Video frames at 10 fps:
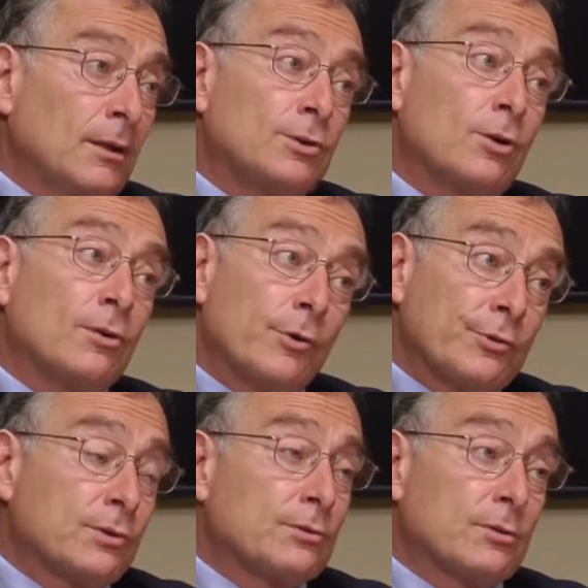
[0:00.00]
So
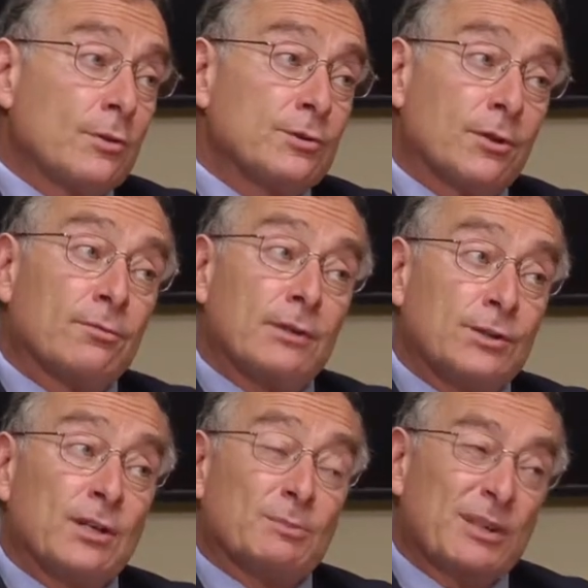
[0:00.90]
those are your three shifts,